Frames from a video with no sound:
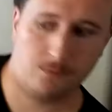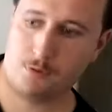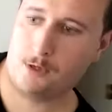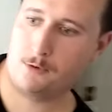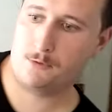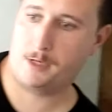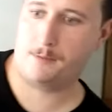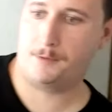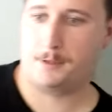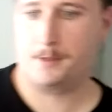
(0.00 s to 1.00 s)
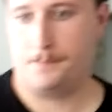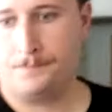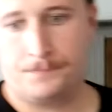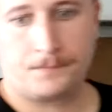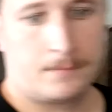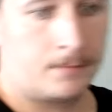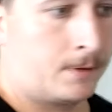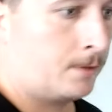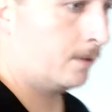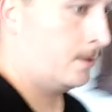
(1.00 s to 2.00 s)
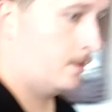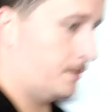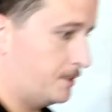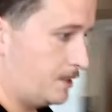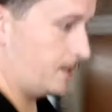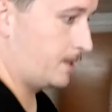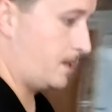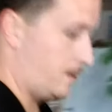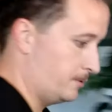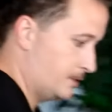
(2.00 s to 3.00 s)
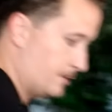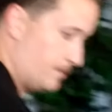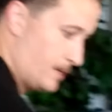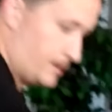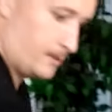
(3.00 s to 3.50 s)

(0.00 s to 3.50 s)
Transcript: programming. Let's check out. Let's get back